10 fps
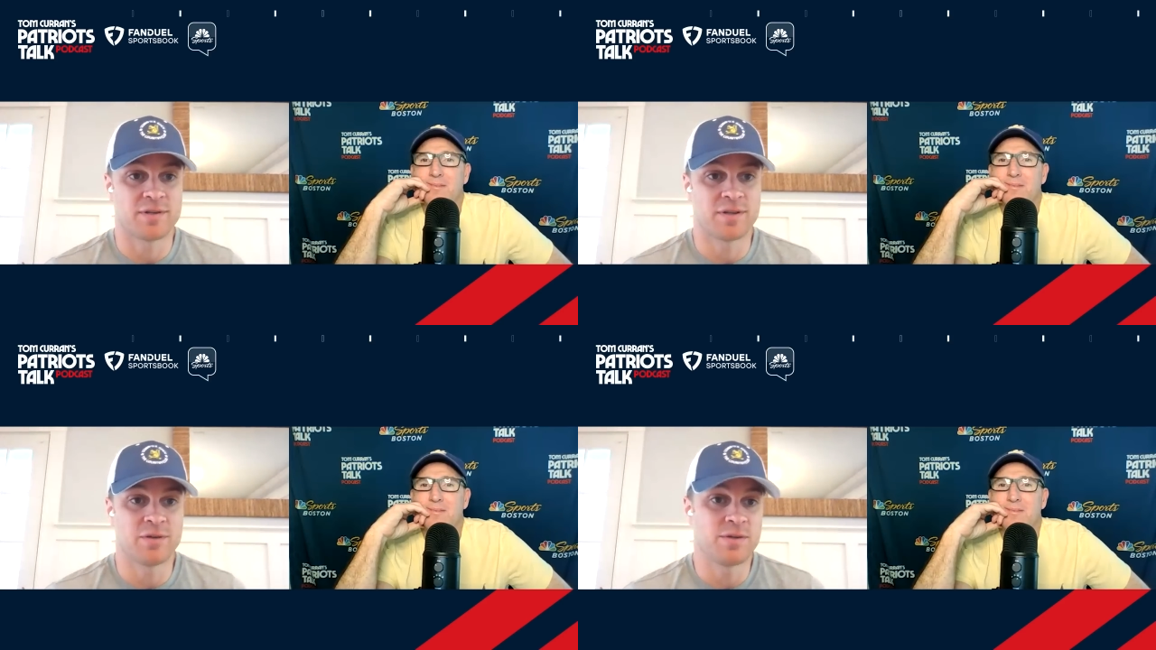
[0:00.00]

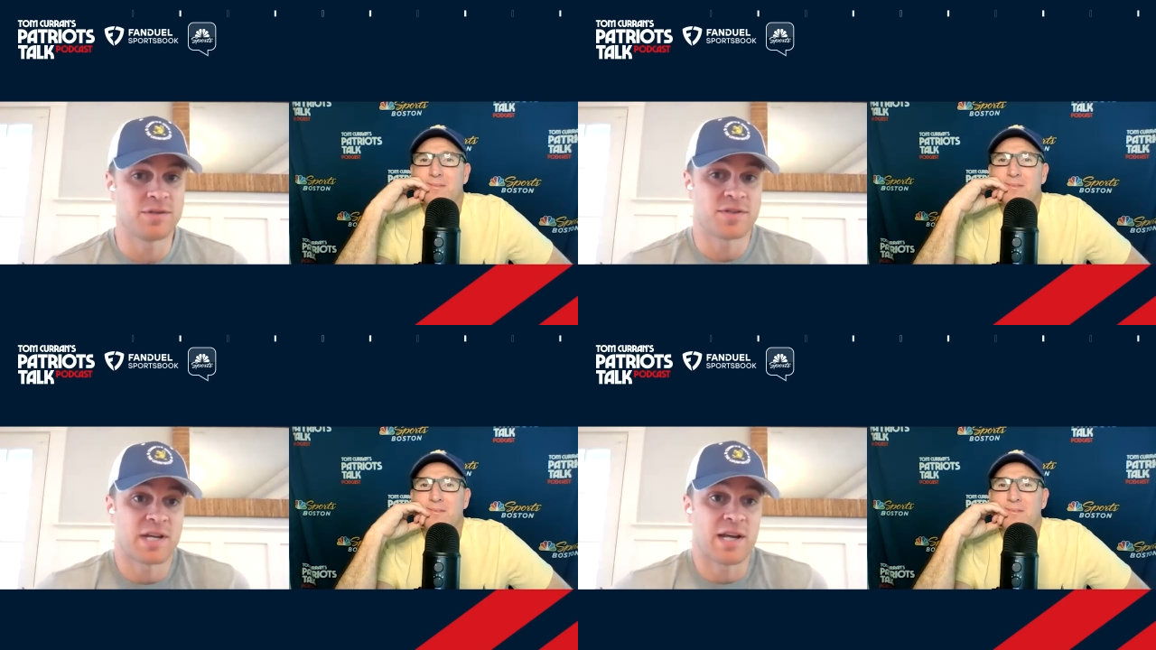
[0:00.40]
Speaker 1: you know, he
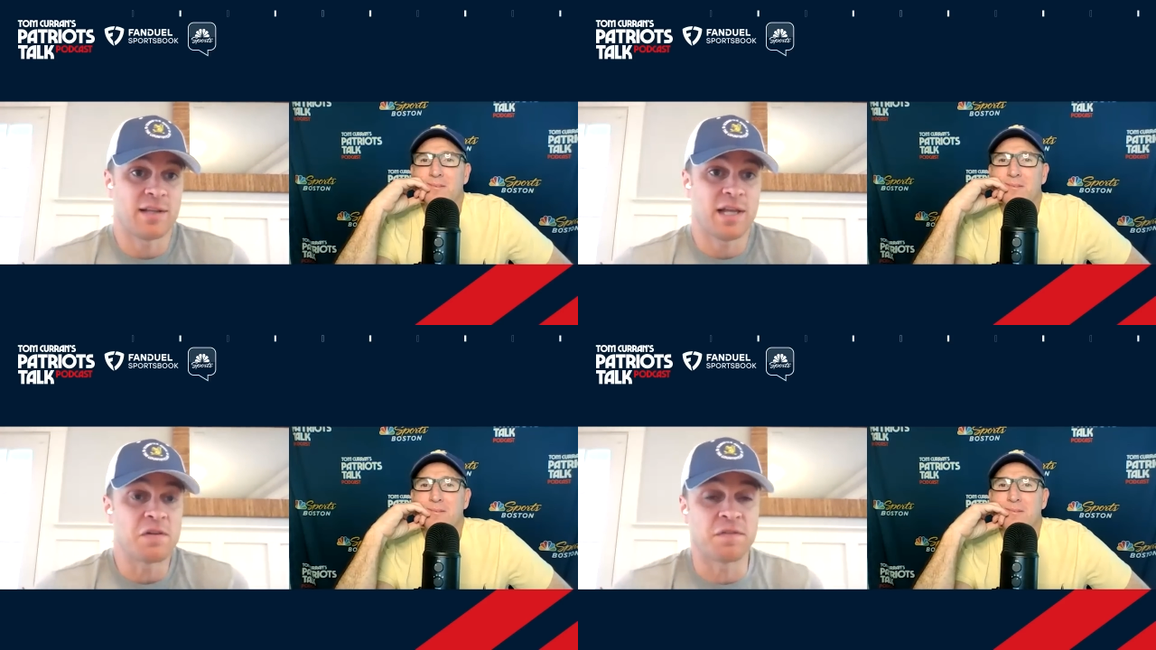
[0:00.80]
just kind
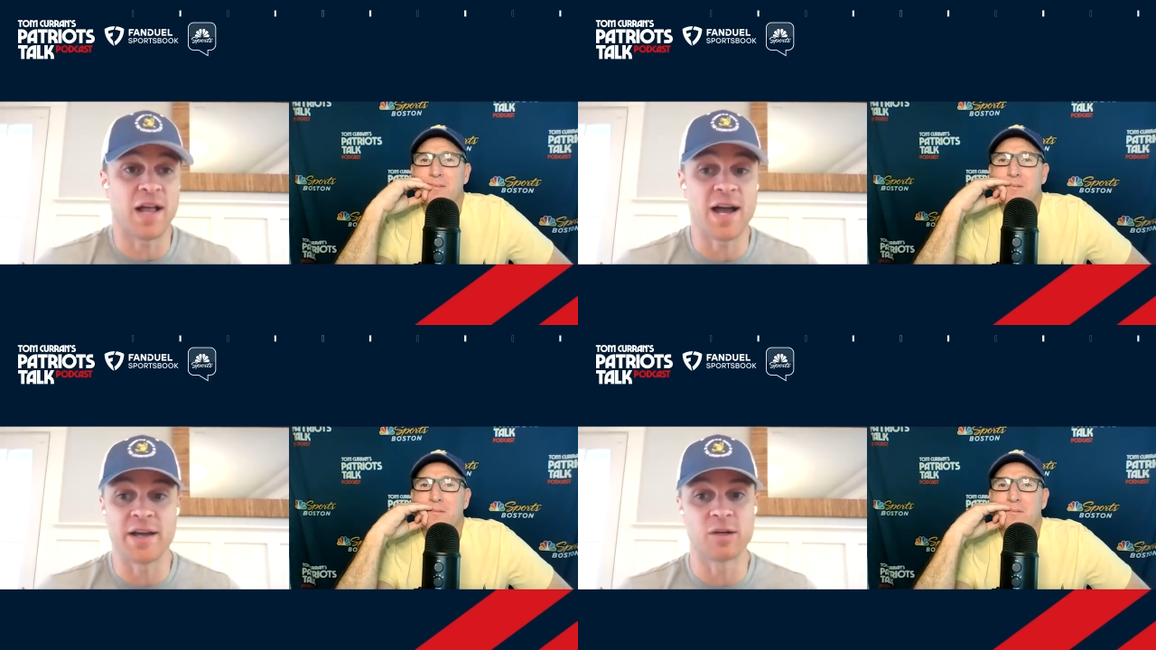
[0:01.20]
of let it
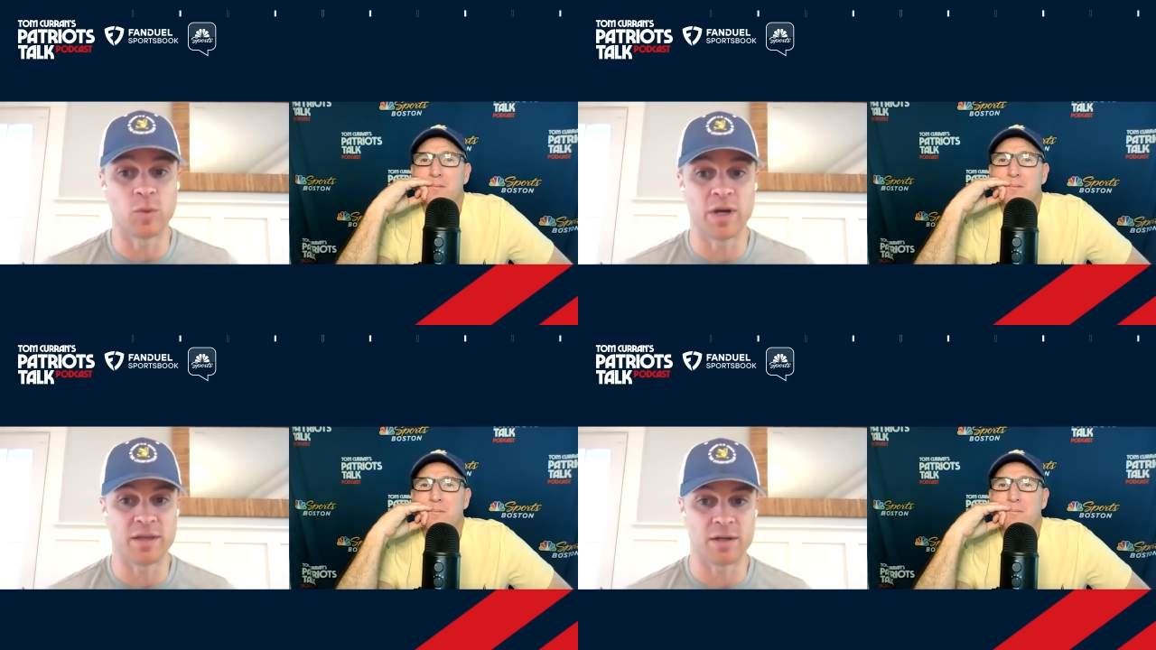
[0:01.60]
fly in a
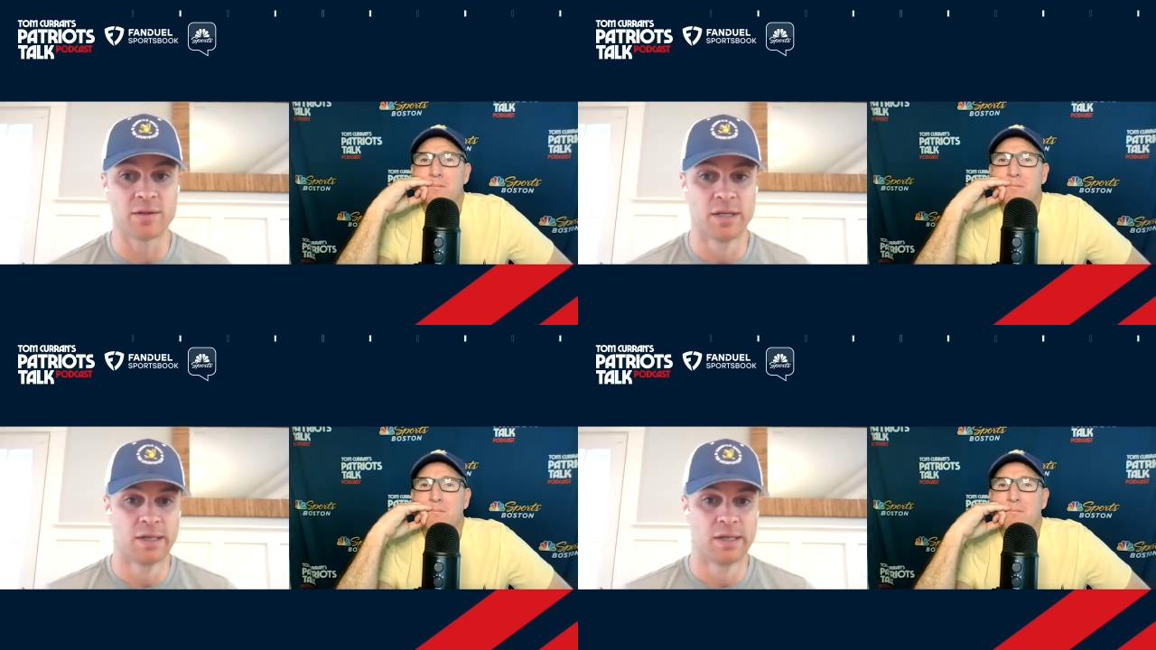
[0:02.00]
way that